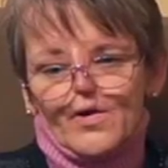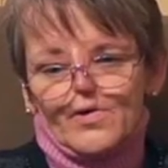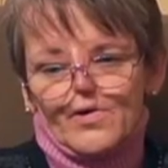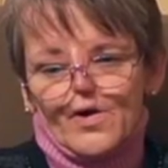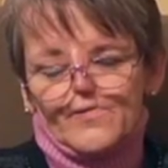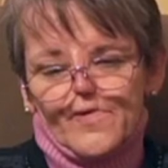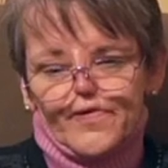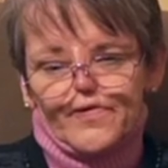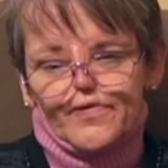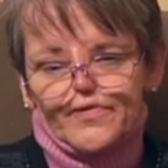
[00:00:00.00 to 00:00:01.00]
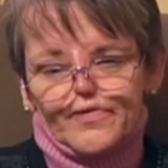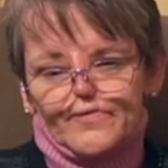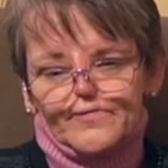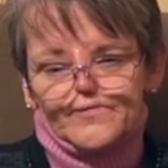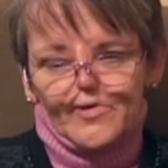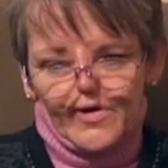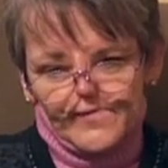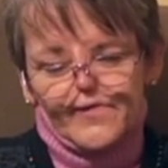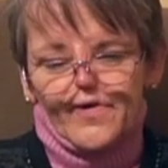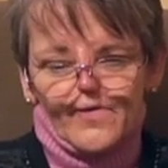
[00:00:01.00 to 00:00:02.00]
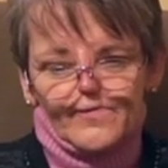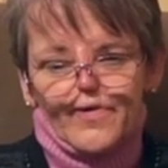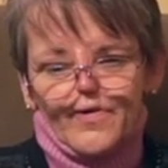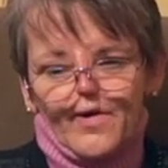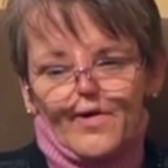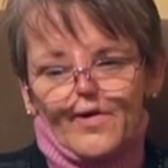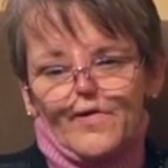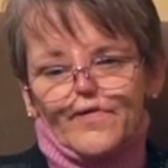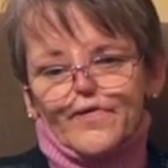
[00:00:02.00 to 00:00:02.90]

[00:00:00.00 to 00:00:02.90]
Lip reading: I was pretty upset with things.